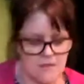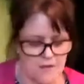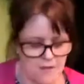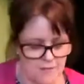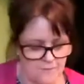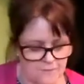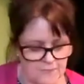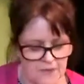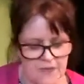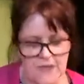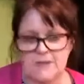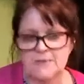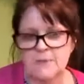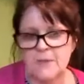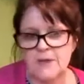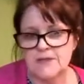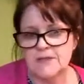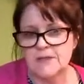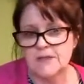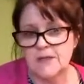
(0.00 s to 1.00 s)
them is
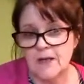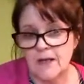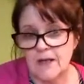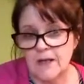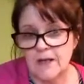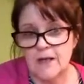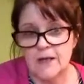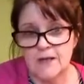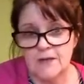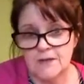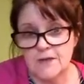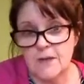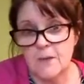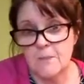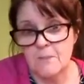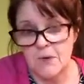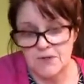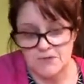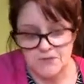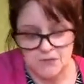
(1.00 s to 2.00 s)
basically
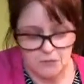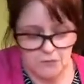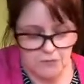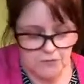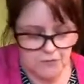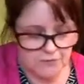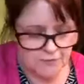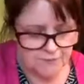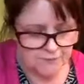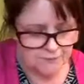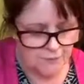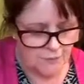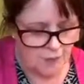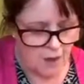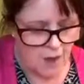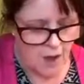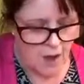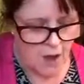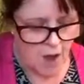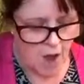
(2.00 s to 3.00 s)
mussels,
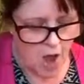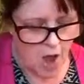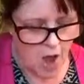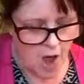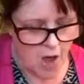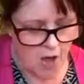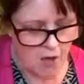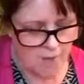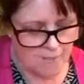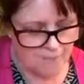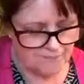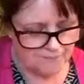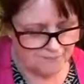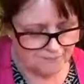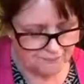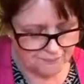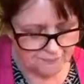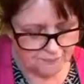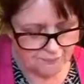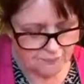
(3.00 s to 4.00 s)
an
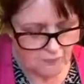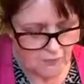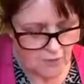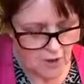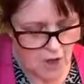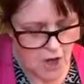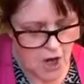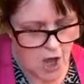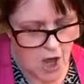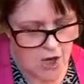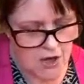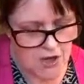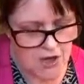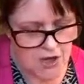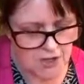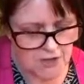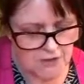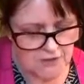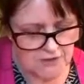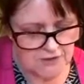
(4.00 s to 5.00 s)

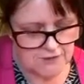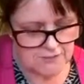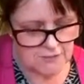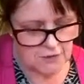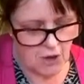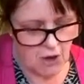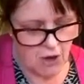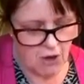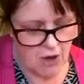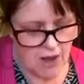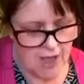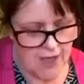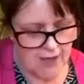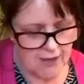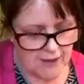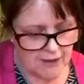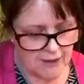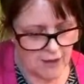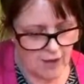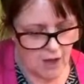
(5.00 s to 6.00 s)
onion, some
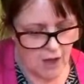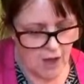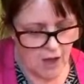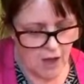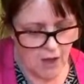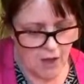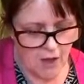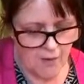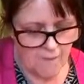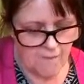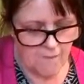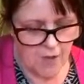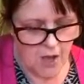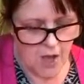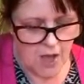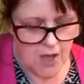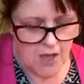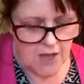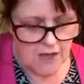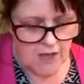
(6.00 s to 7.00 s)
garlic, some
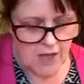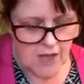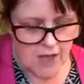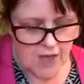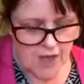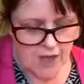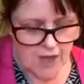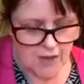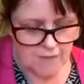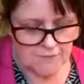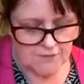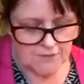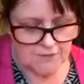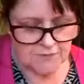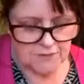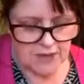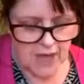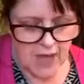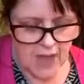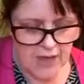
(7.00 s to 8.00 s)

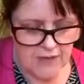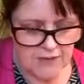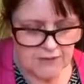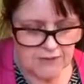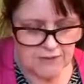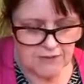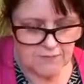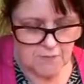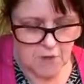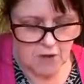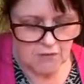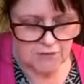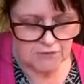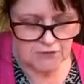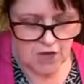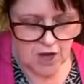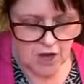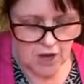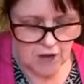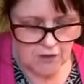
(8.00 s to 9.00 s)
canned
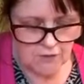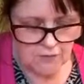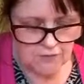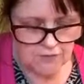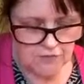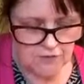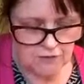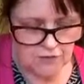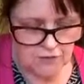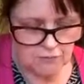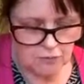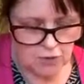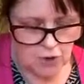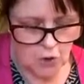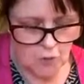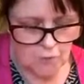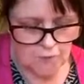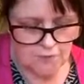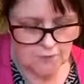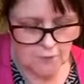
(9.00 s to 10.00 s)
tomatoes, some
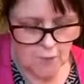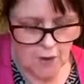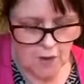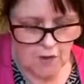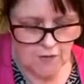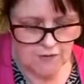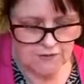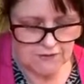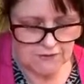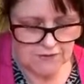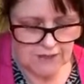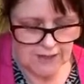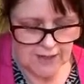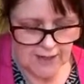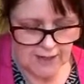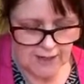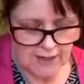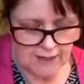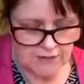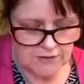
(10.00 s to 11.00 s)
chopped
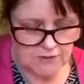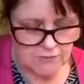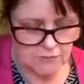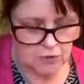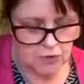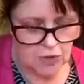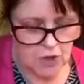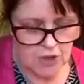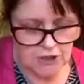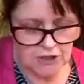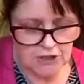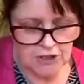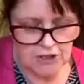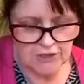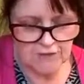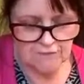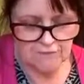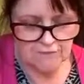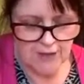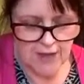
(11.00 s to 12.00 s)
parsley, some dried
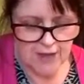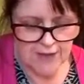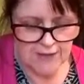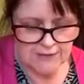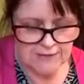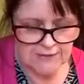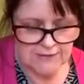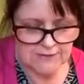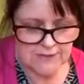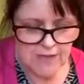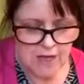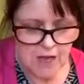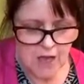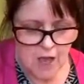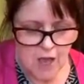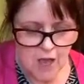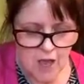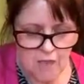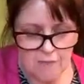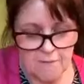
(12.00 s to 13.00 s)
chili flakes,
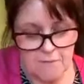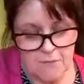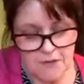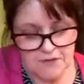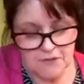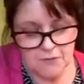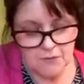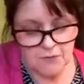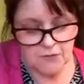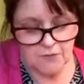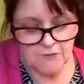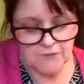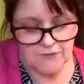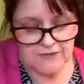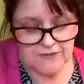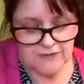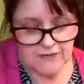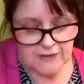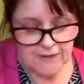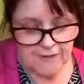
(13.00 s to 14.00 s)
the mussels
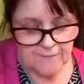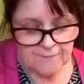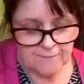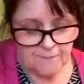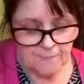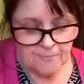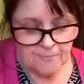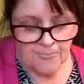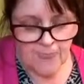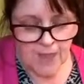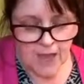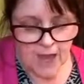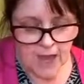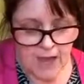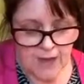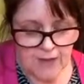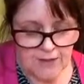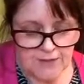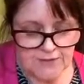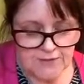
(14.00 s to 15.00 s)
obviously,
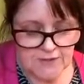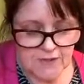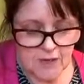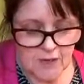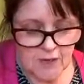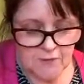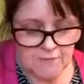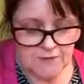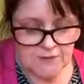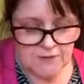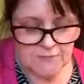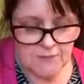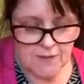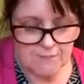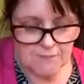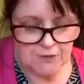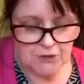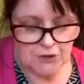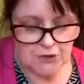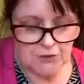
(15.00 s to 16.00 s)
and some
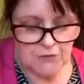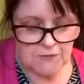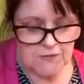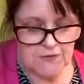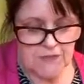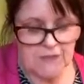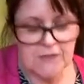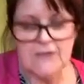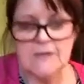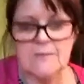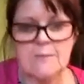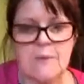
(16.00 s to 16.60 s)
lemon juice and some